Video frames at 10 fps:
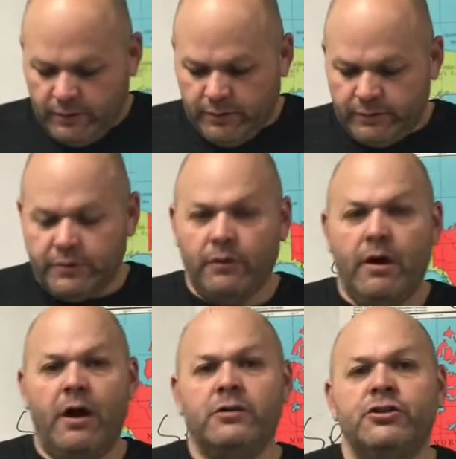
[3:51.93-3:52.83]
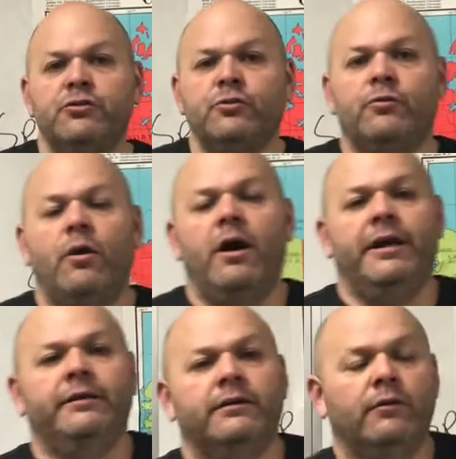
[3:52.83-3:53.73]

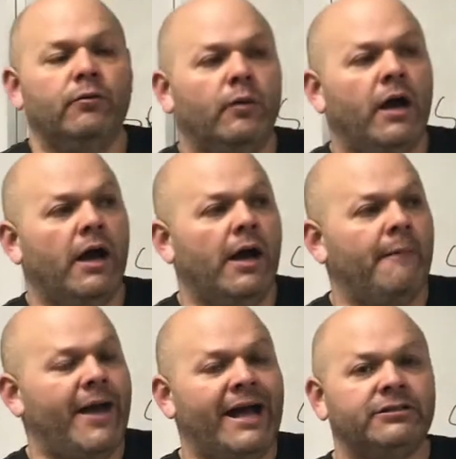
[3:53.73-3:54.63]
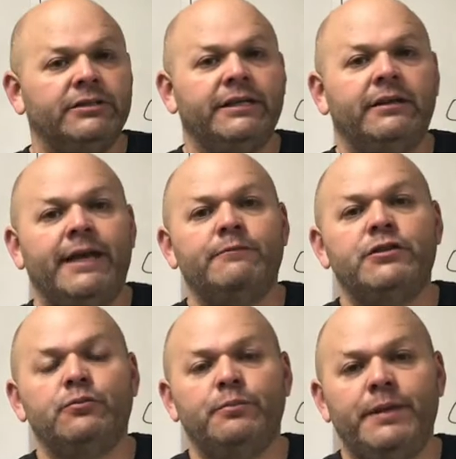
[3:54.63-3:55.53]
Xiuquan actually claimed
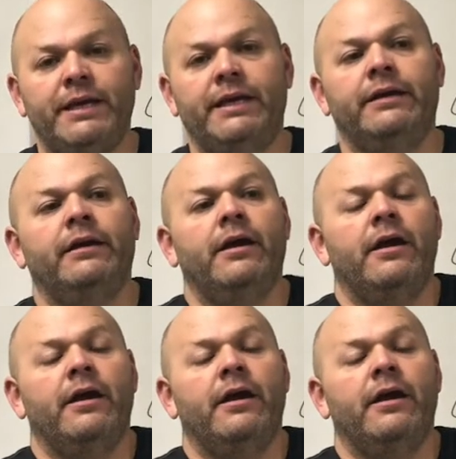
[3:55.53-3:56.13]
to be